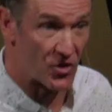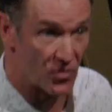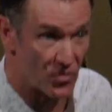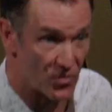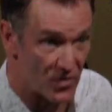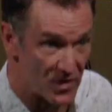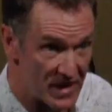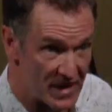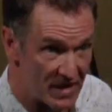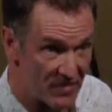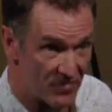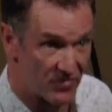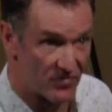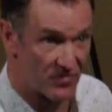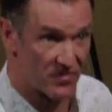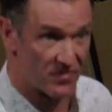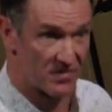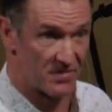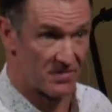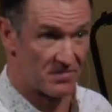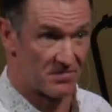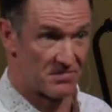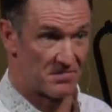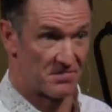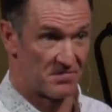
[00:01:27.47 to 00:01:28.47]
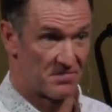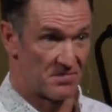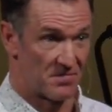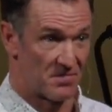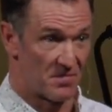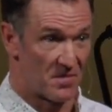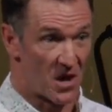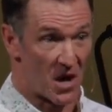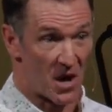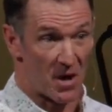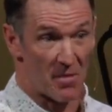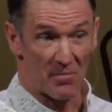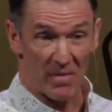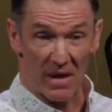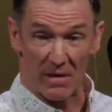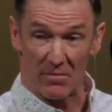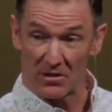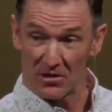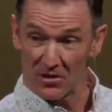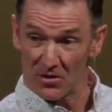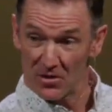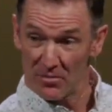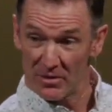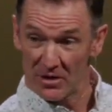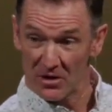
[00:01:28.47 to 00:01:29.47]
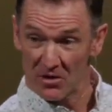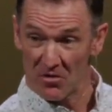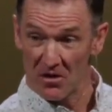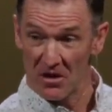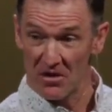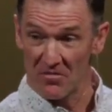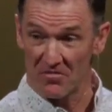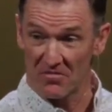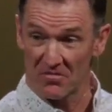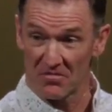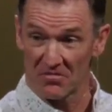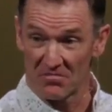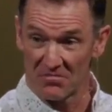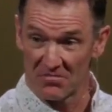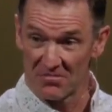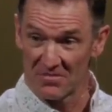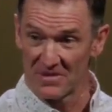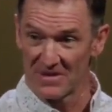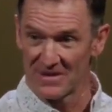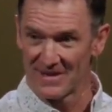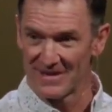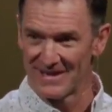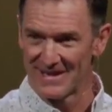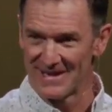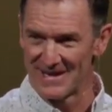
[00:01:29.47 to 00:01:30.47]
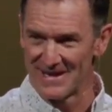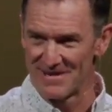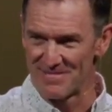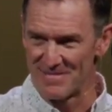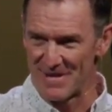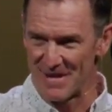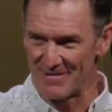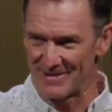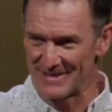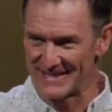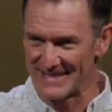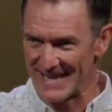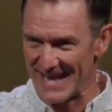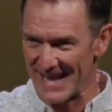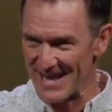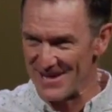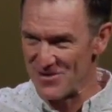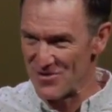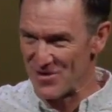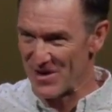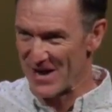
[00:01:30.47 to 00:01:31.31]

grief. Maybe a little bit of grief. Maybe today